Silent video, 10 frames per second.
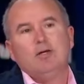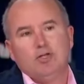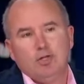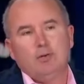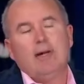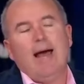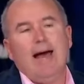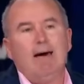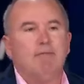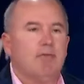two and a
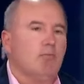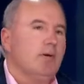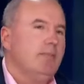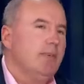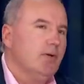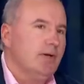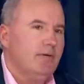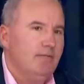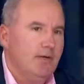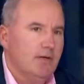half, three
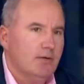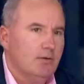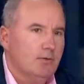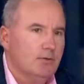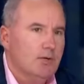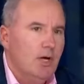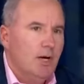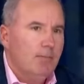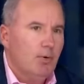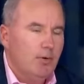million vehicles
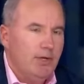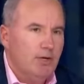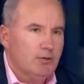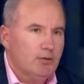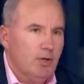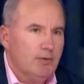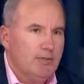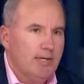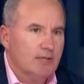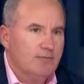per year as we go
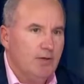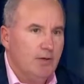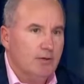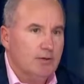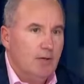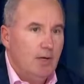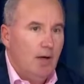into next few years.